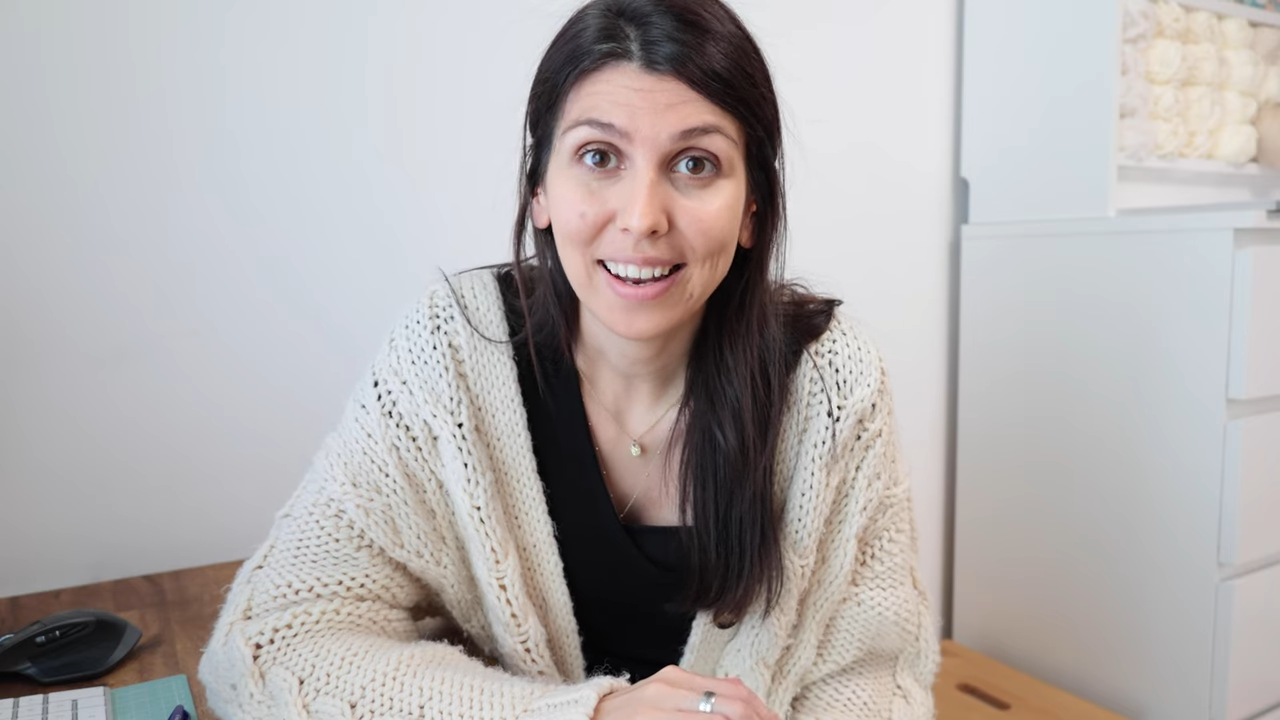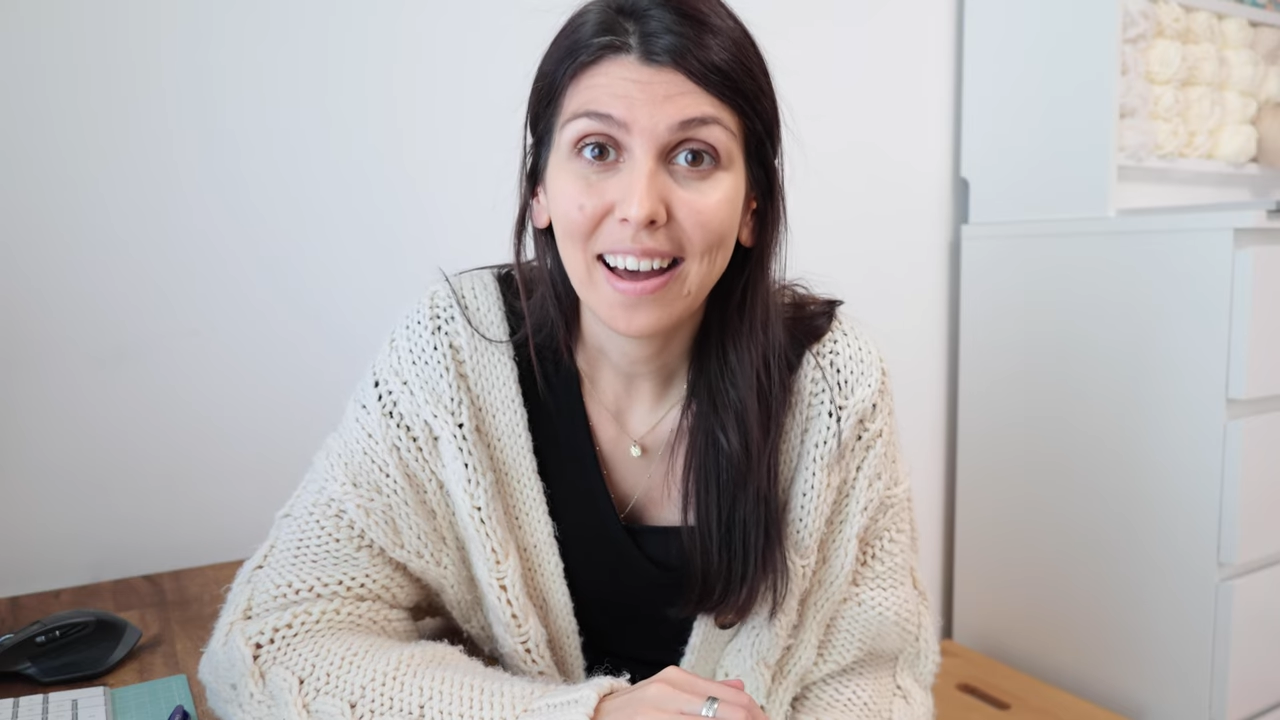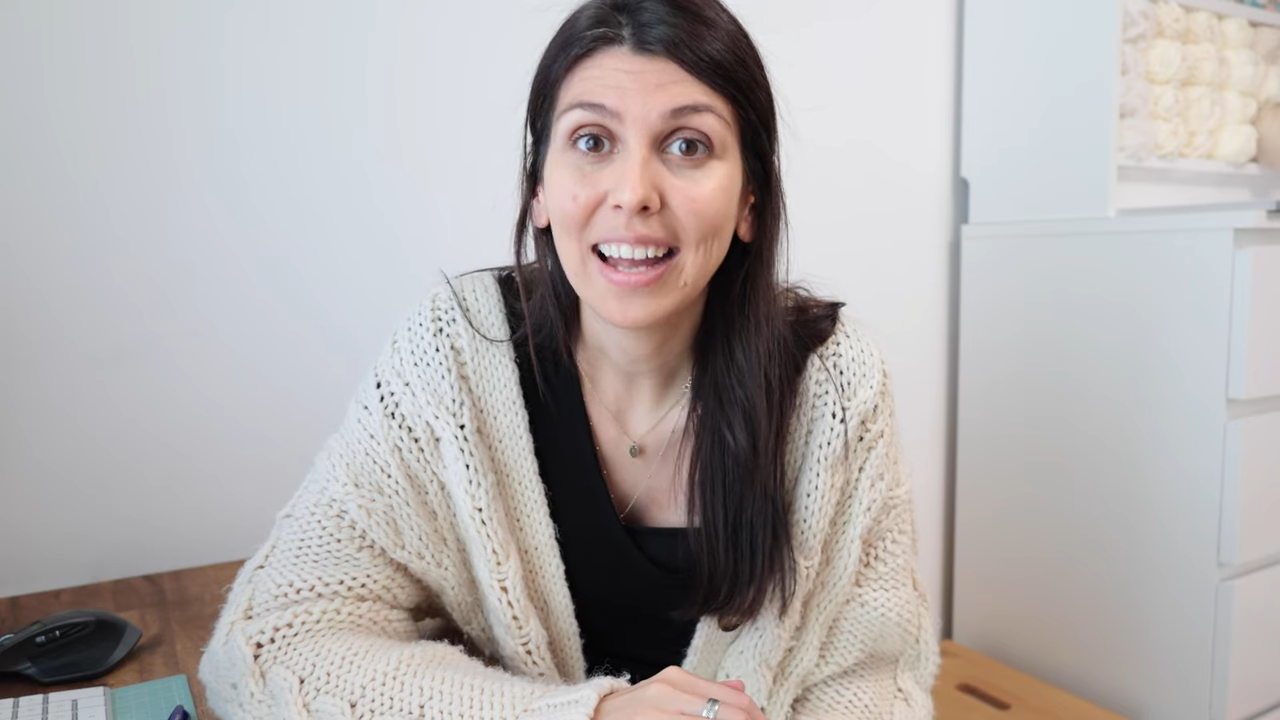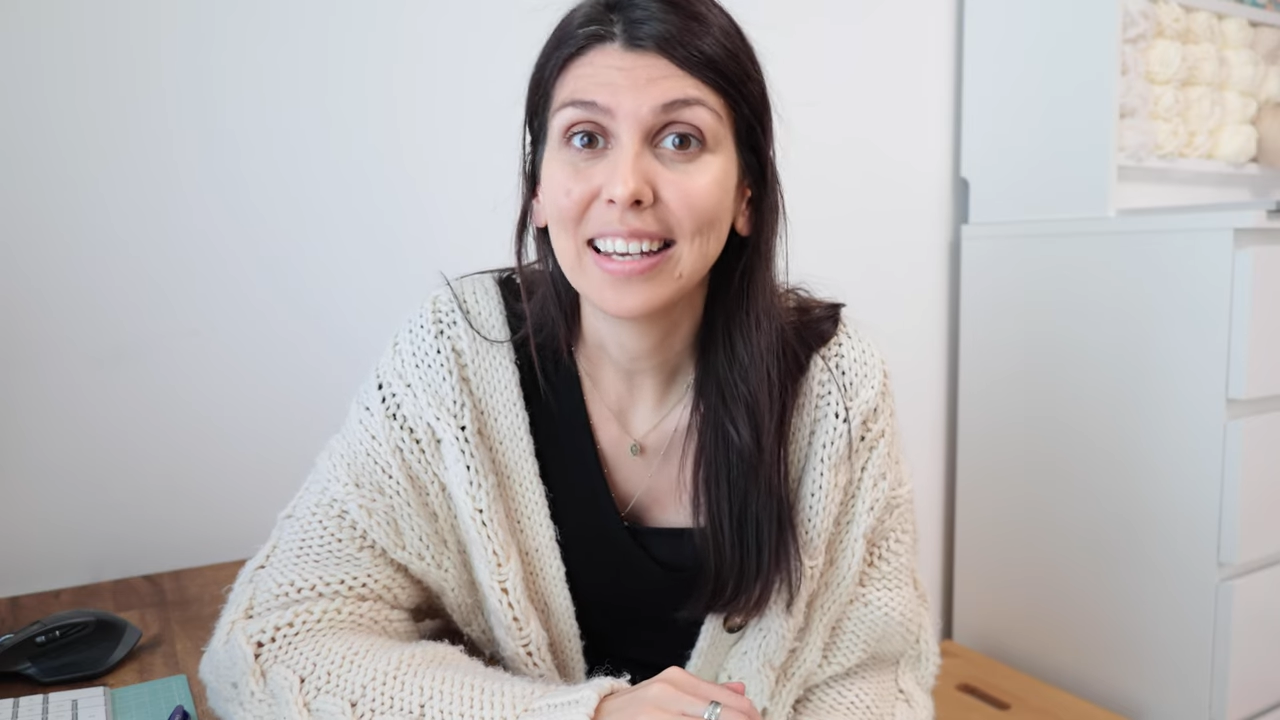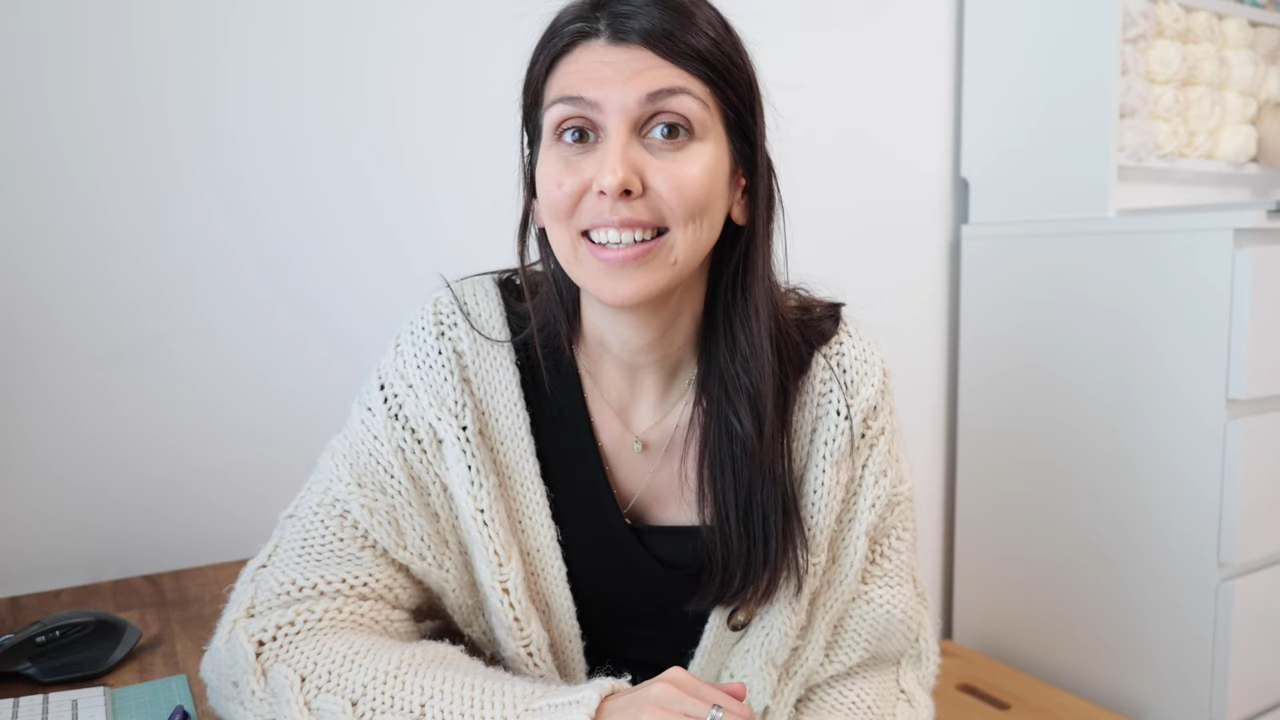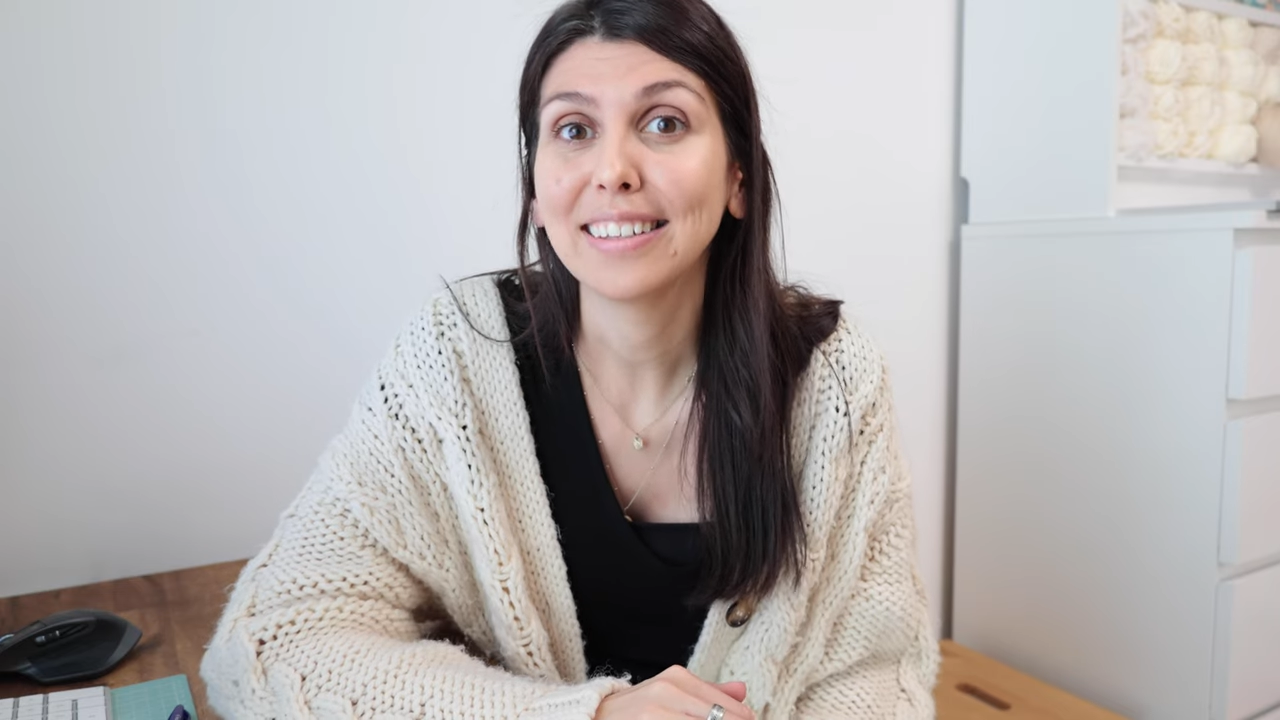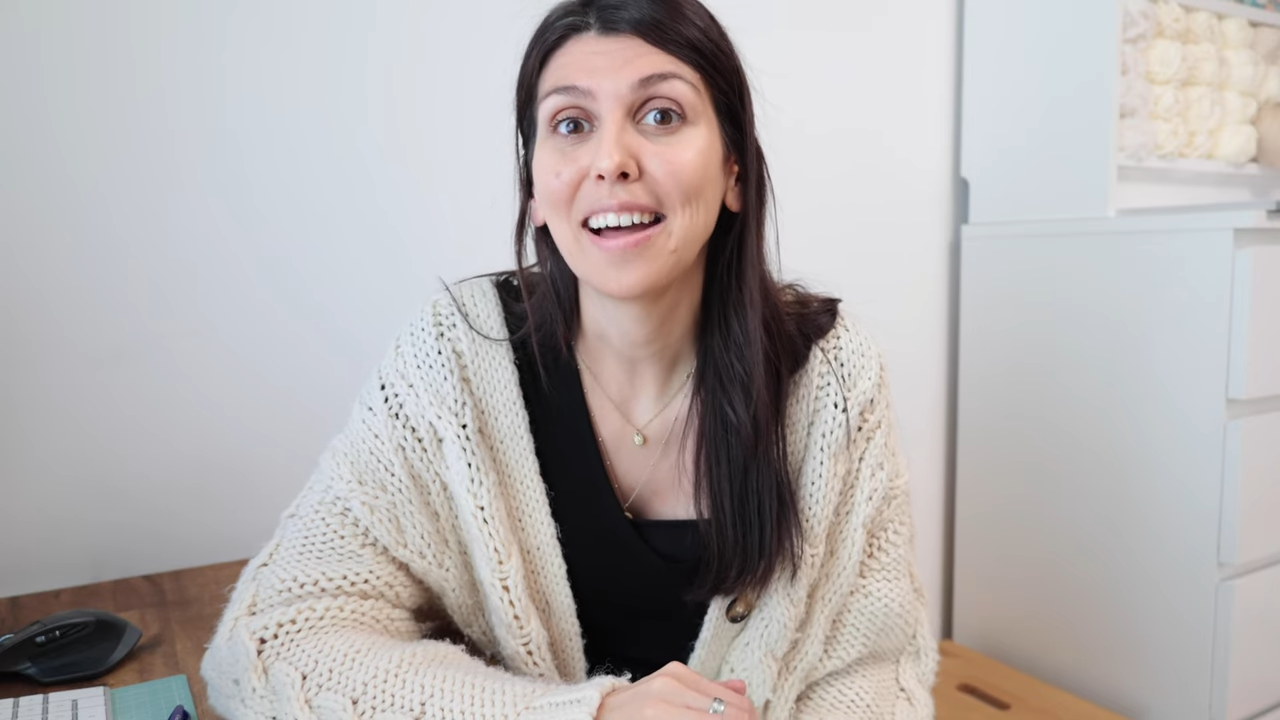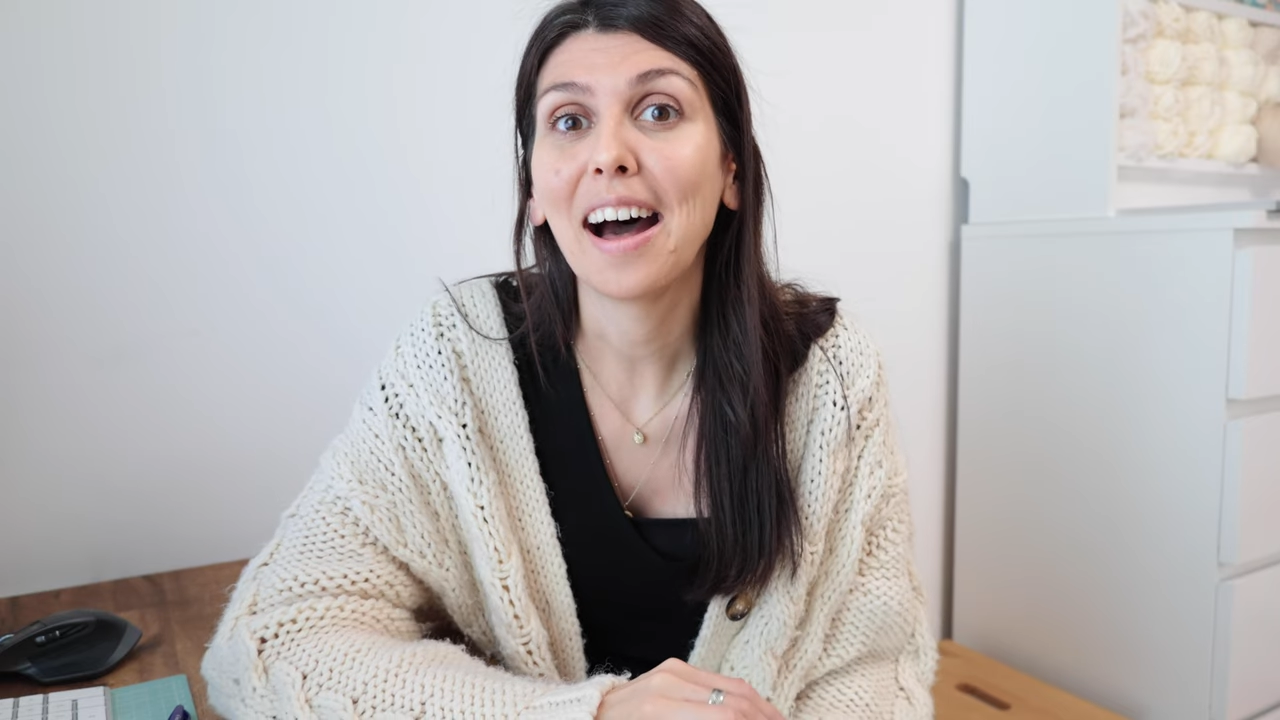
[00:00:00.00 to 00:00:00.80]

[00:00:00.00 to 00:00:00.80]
hide it.